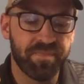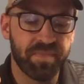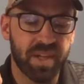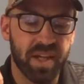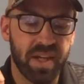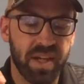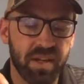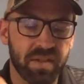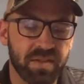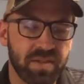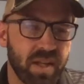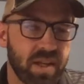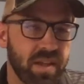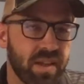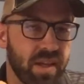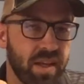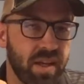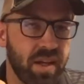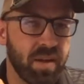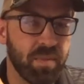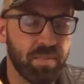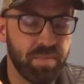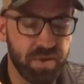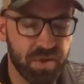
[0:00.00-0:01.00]
here's how they
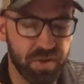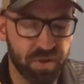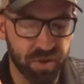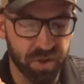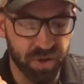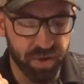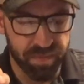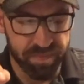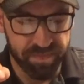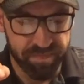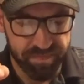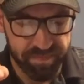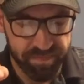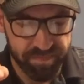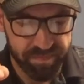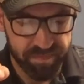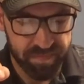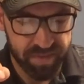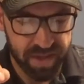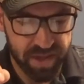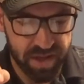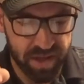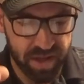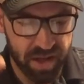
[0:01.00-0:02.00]
help you grow,
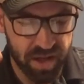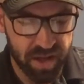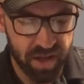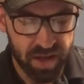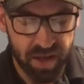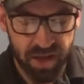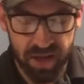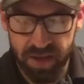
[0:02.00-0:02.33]
okay?